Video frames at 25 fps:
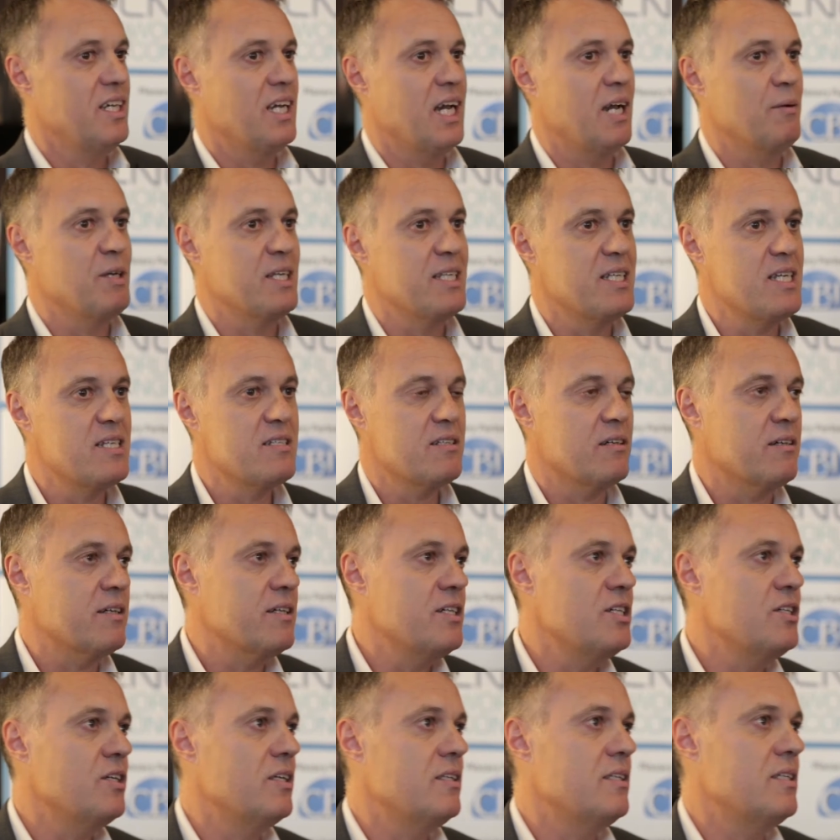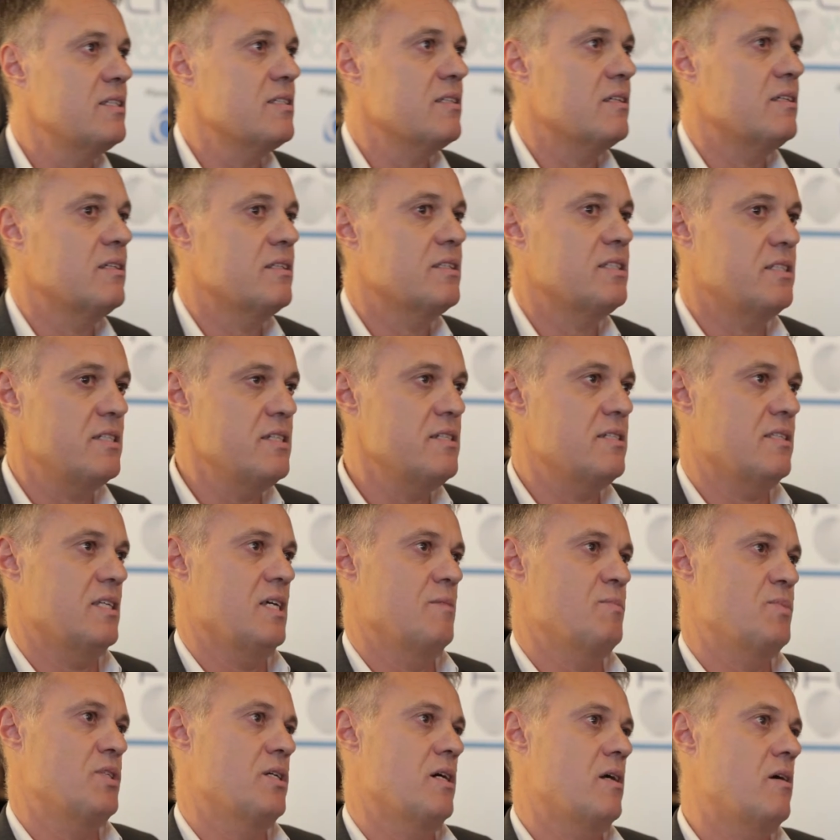I mean, these are
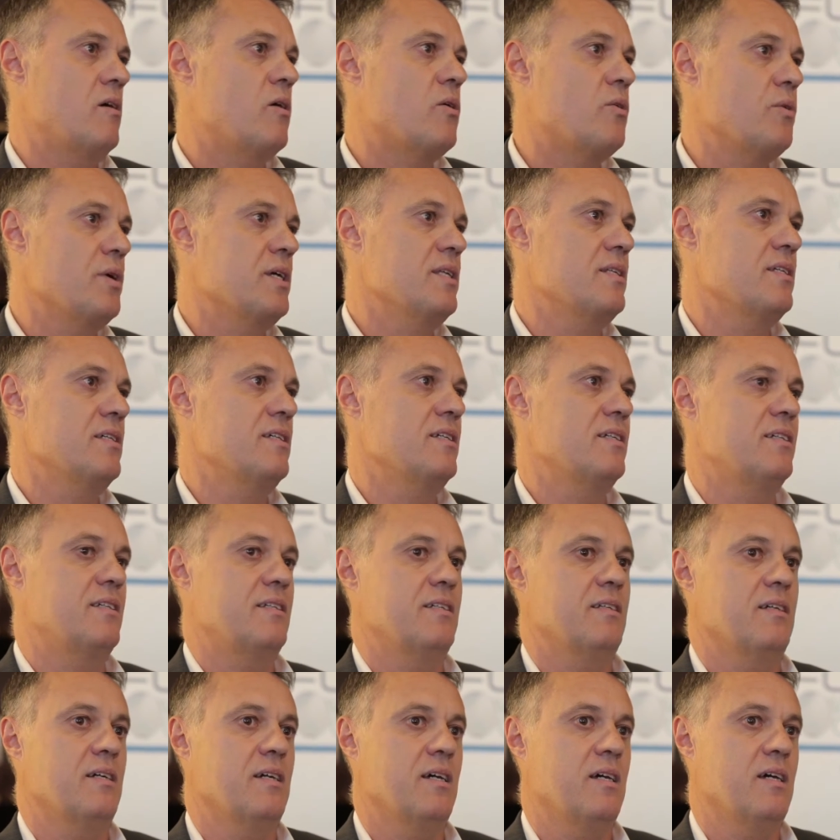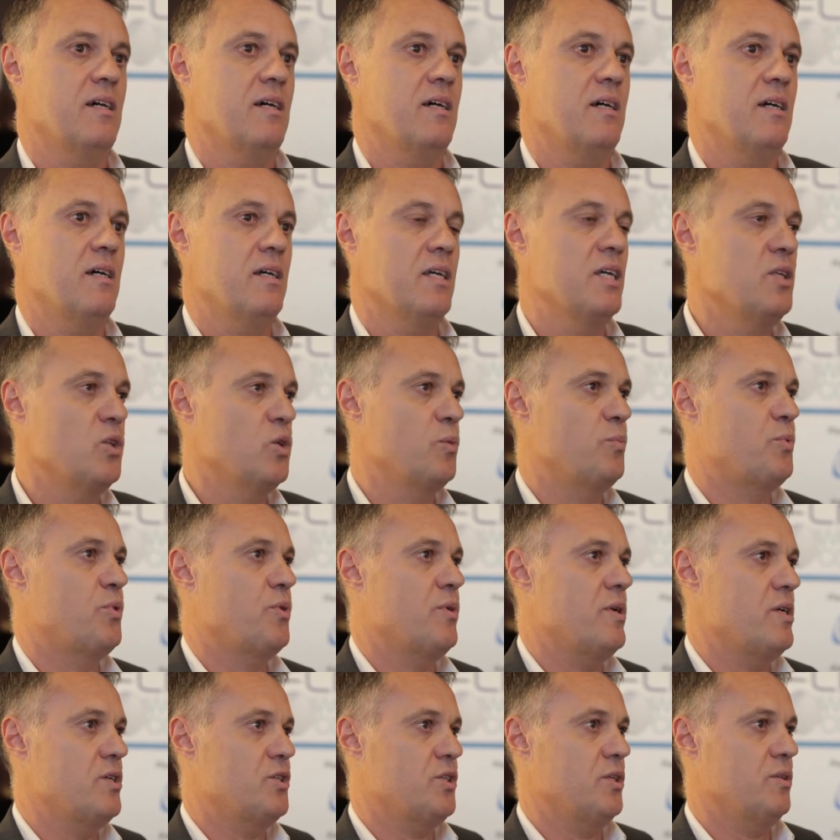systems that are already in
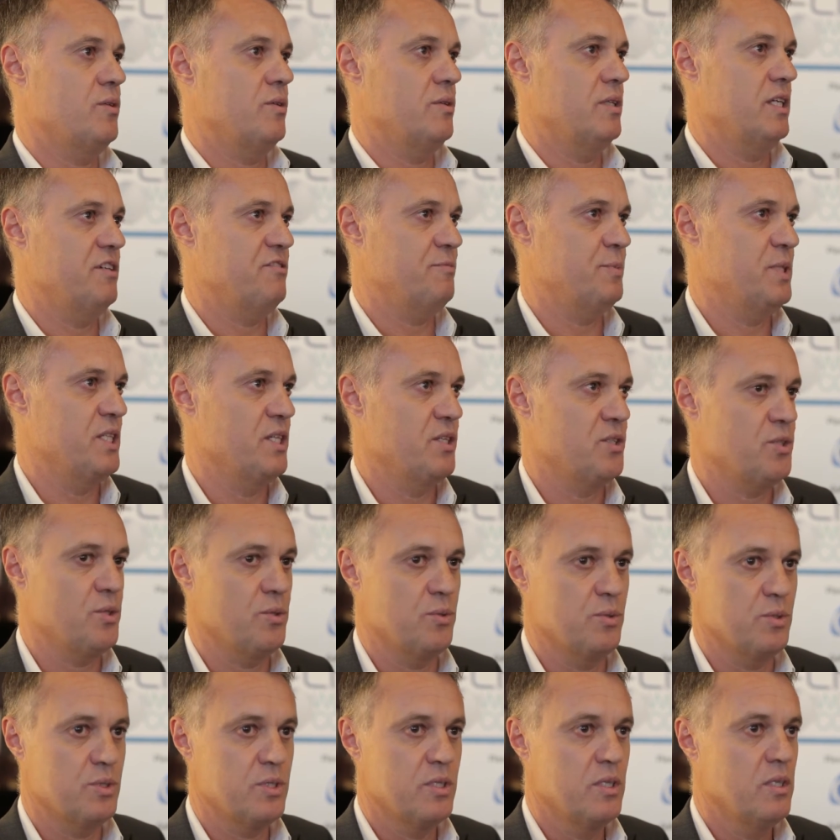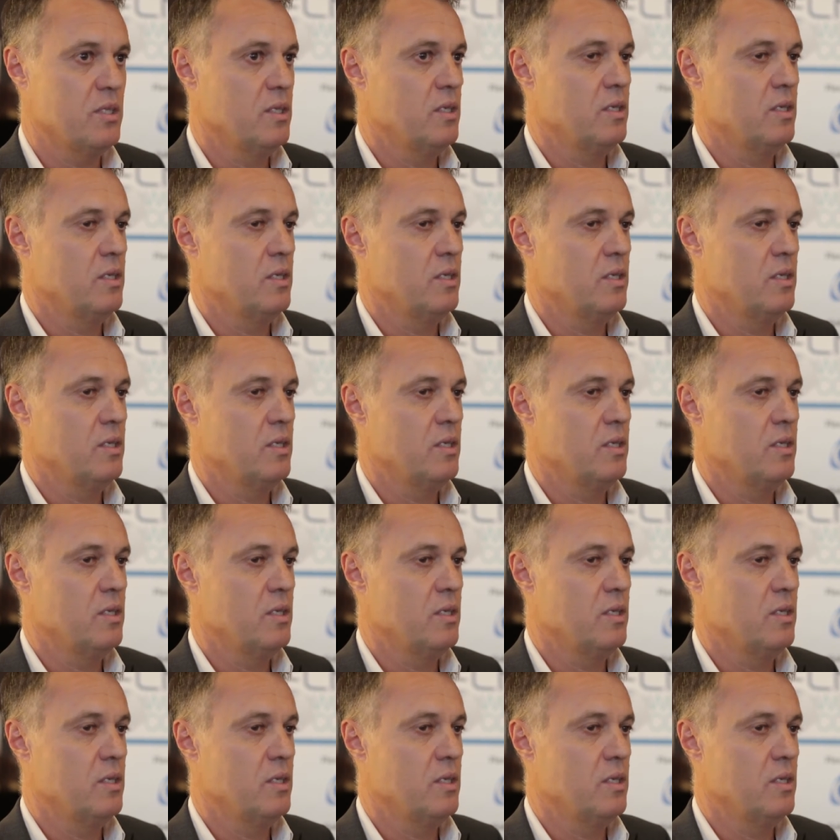operation on FPSOs.